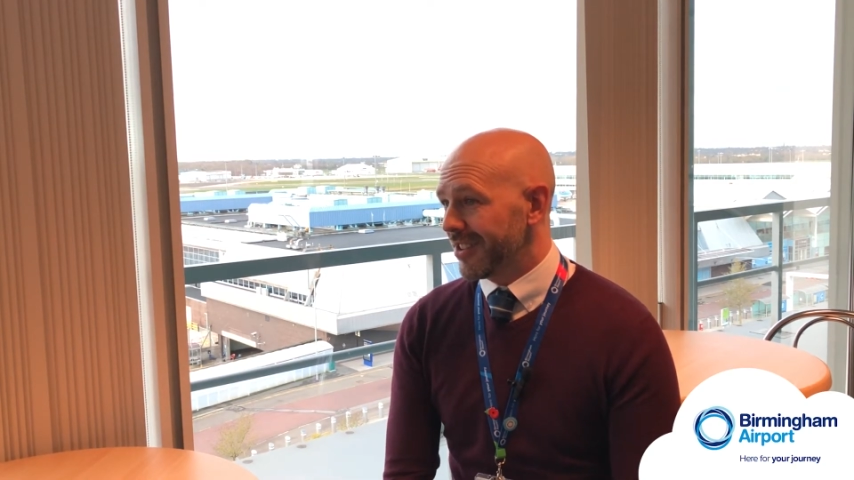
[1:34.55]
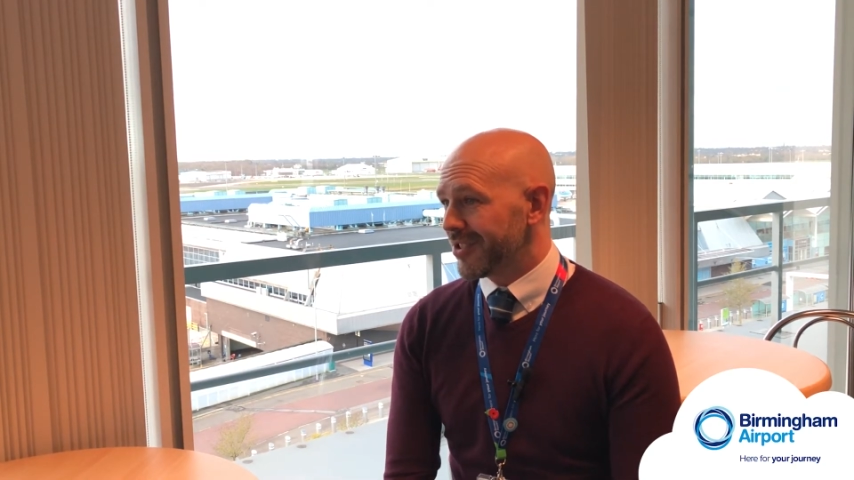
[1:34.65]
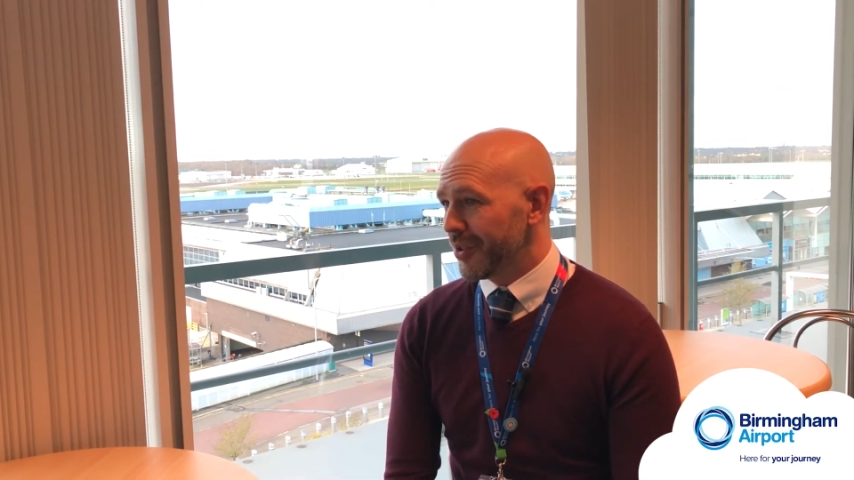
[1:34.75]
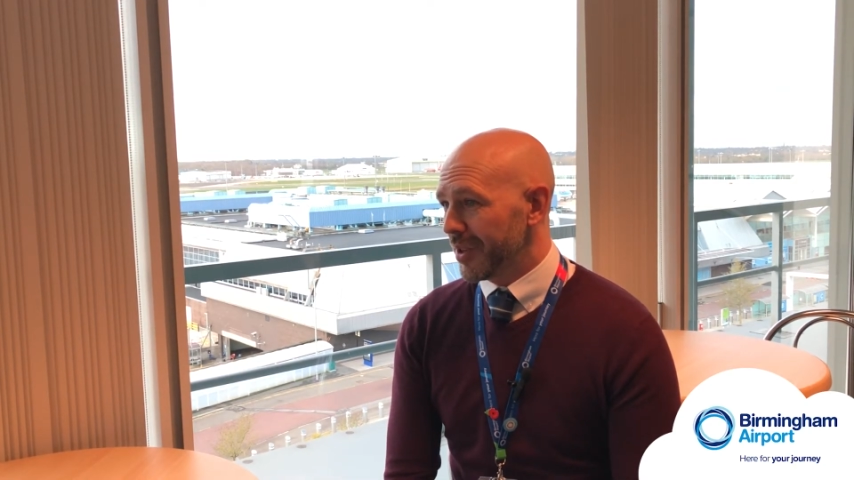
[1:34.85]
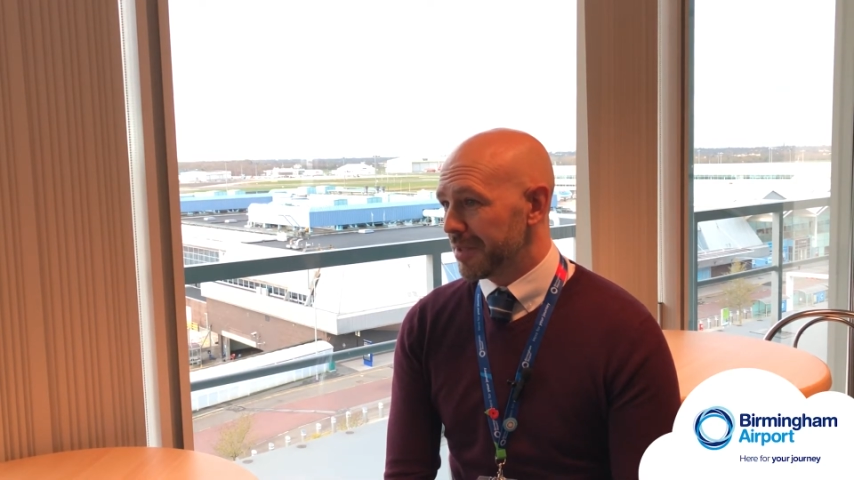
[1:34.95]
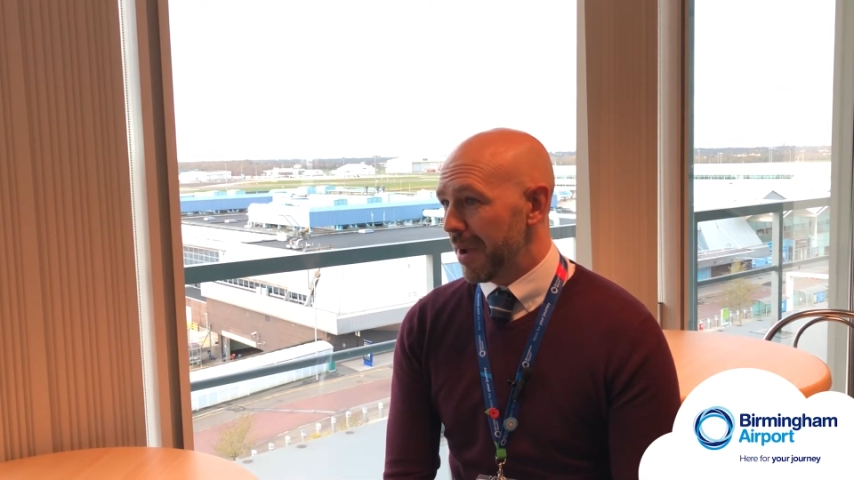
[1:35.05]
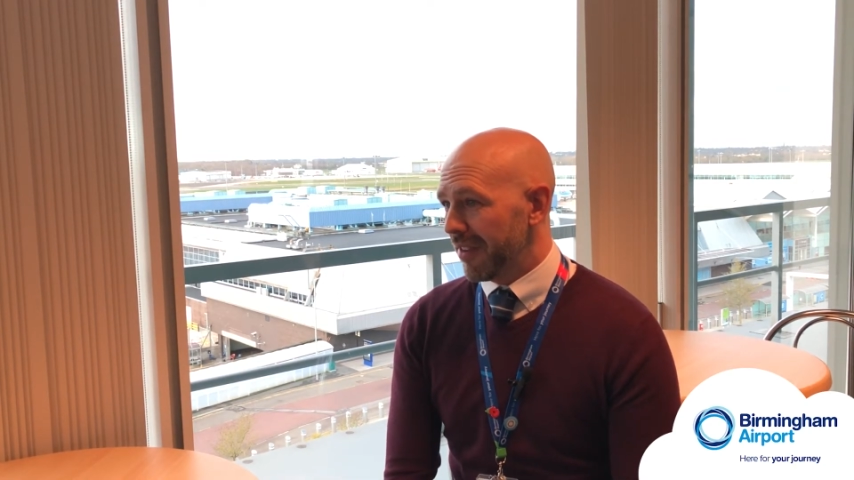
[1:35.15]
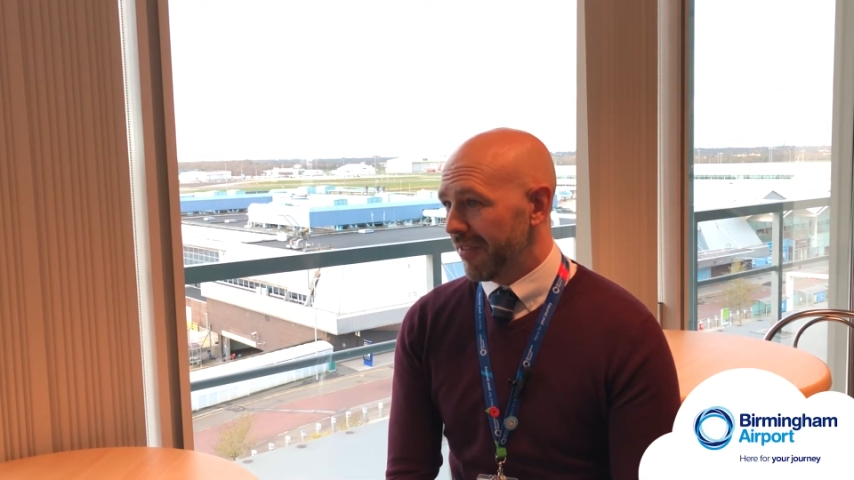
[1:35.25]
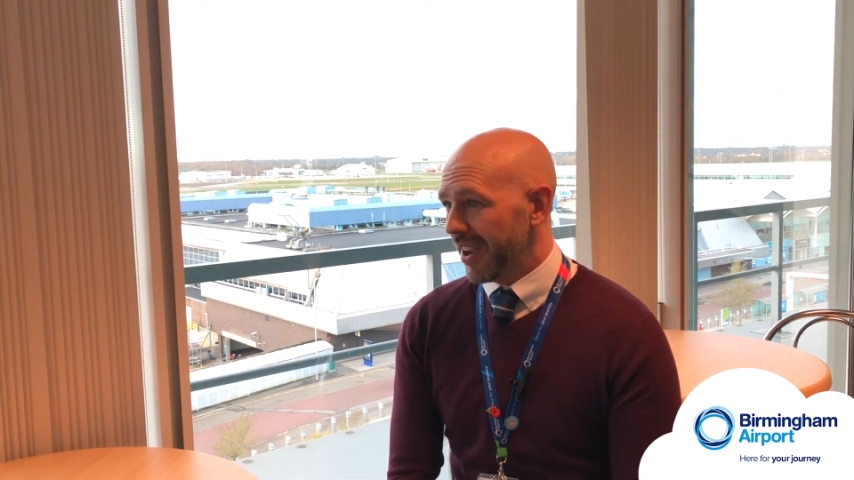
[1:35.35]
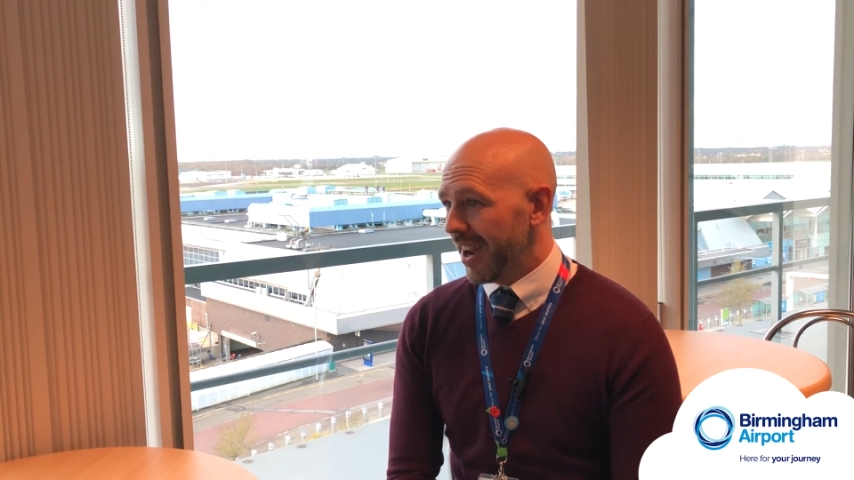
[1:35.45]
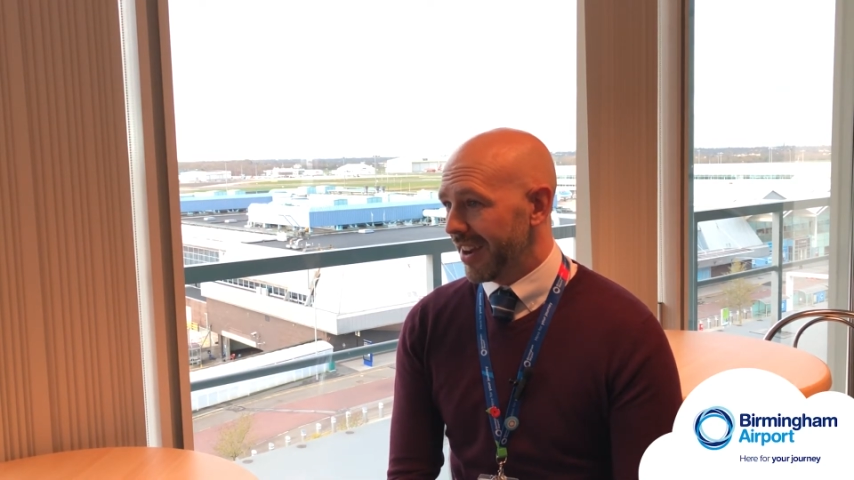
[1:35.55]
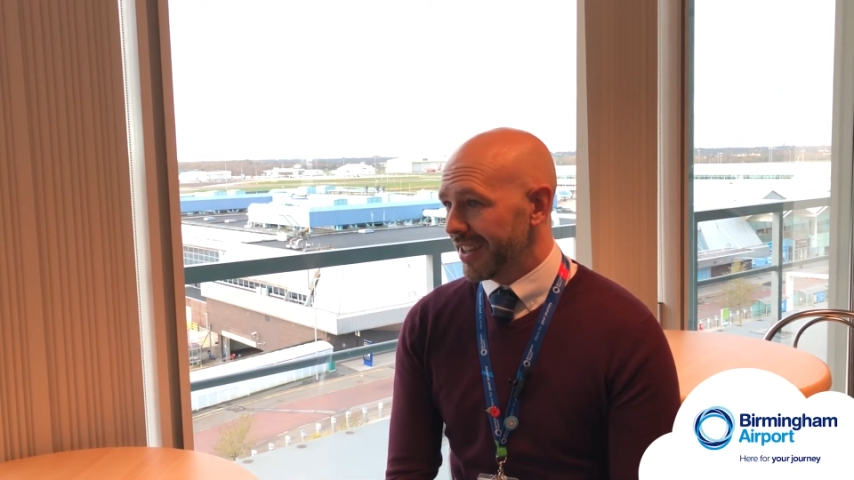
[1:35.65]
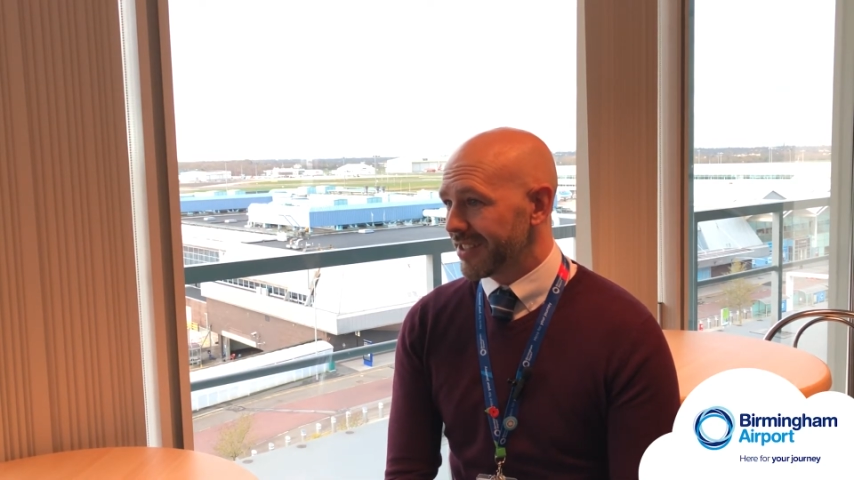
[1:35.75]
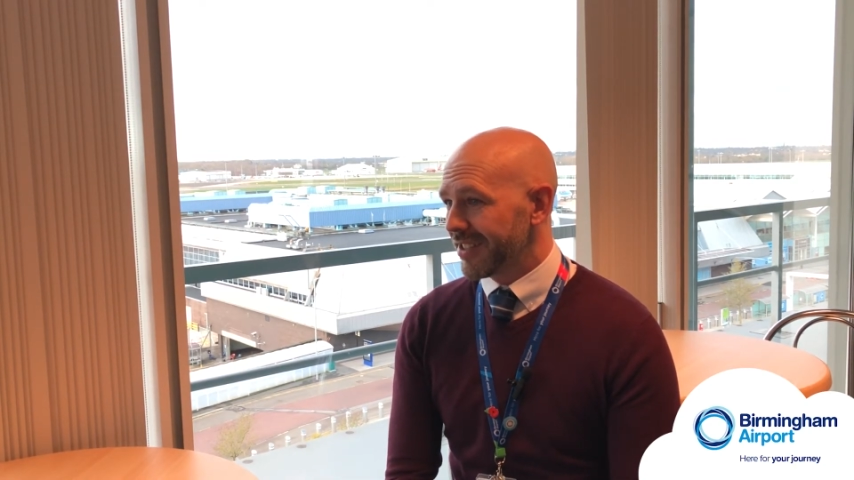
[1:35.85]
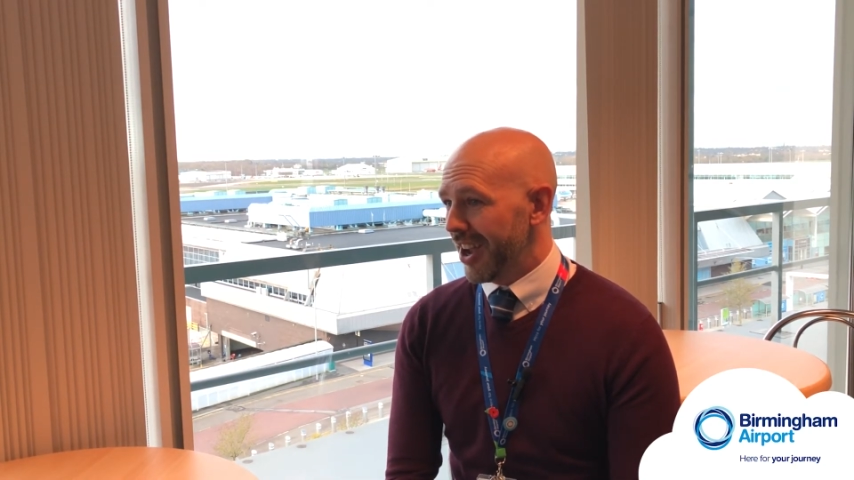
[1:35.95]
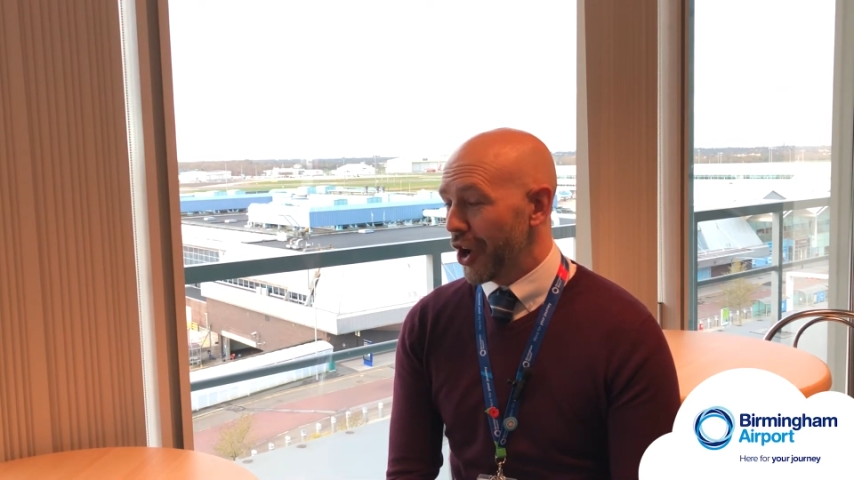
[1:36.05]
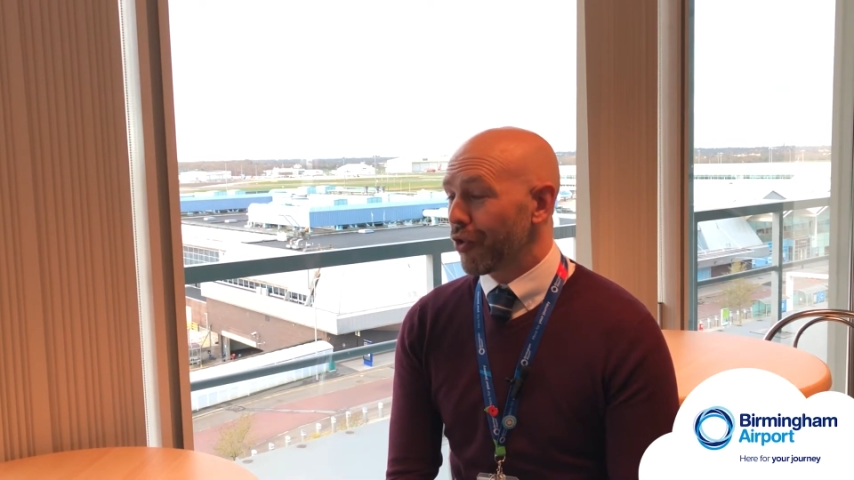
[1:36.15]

to its benefit and it's uh,